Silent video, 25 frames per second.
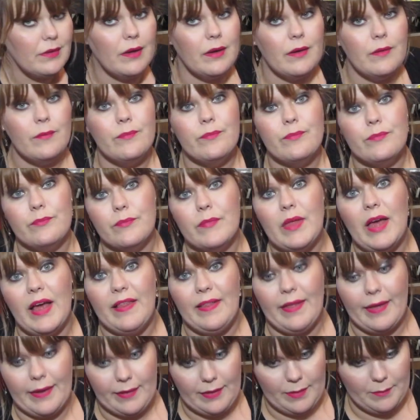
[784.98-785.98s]
you, I
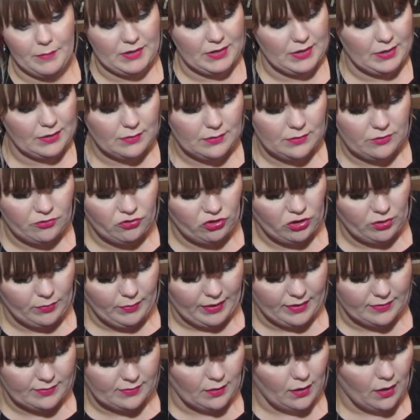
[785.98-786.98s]
like. I'm addicted to sheet
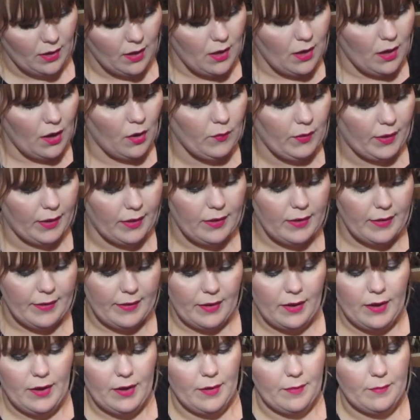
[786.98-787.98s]
masks. Okay,
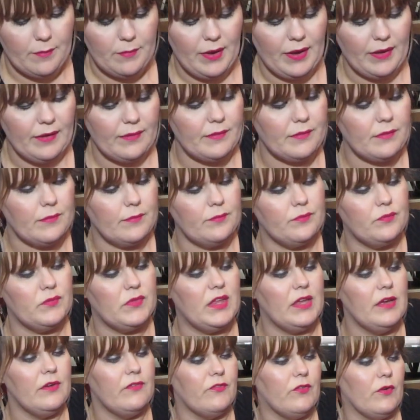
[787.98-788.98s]
uh, my
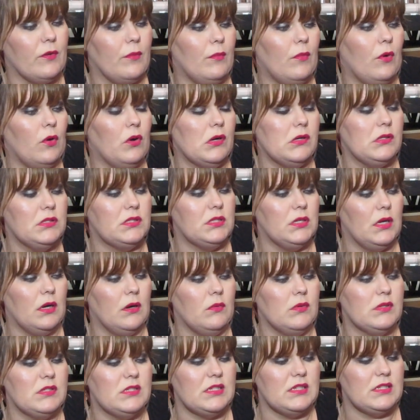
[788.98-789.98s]
gift from
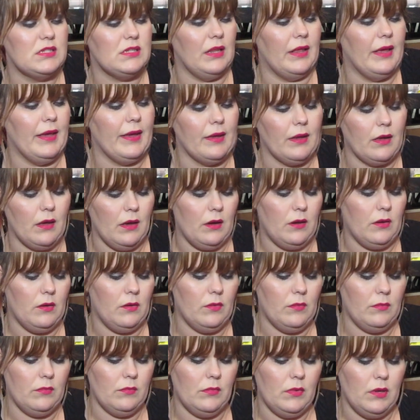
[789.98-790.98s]
Ulta was this
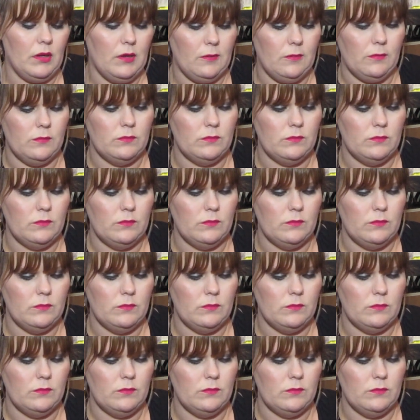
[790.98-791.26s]
Lancome